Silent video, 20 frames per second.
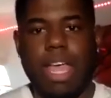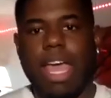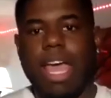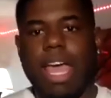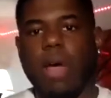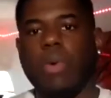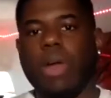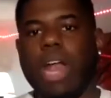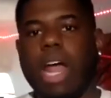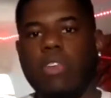
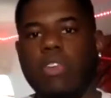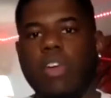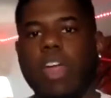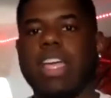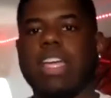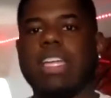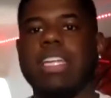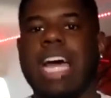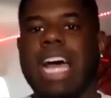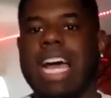And what I
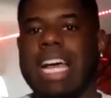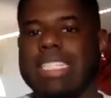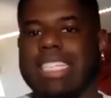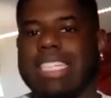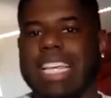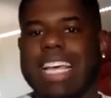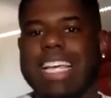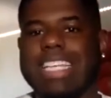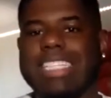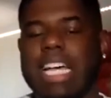recognize
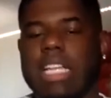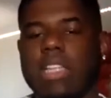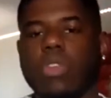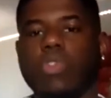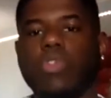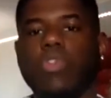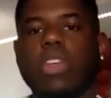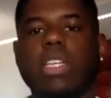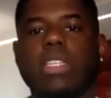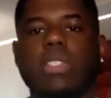is that the
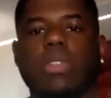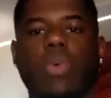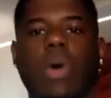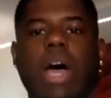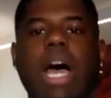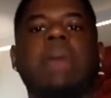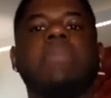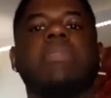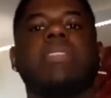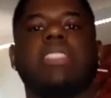reason
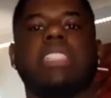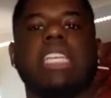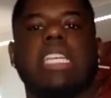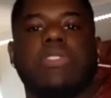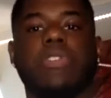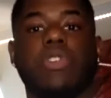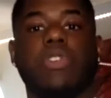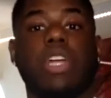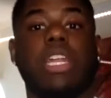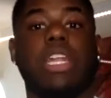why I'm
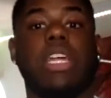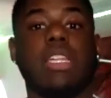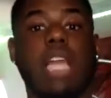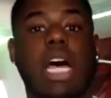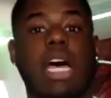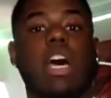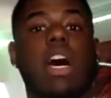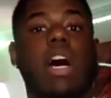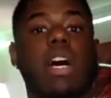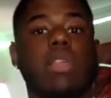successful and a
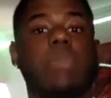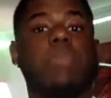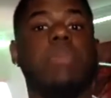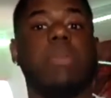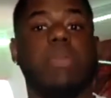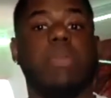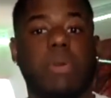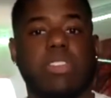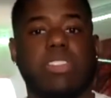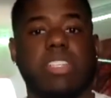lot of other
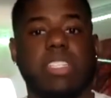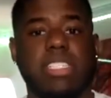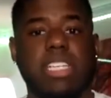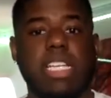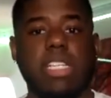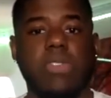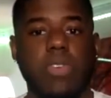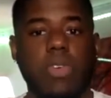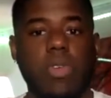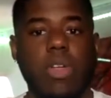people are
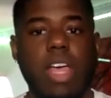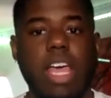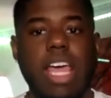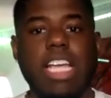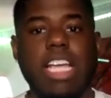successful